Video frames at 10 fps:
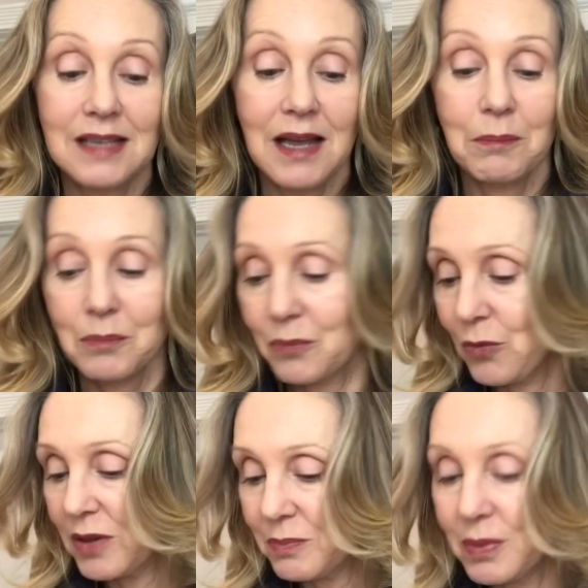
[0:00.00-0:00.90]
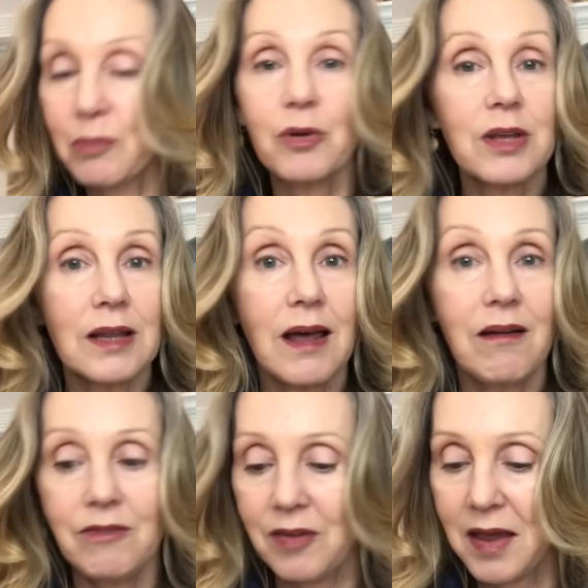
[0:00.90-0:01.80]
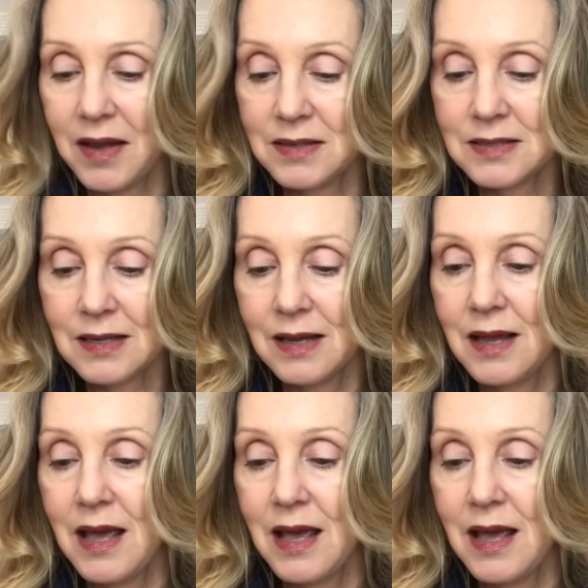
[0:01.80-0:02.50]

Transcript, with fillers: time with people you love and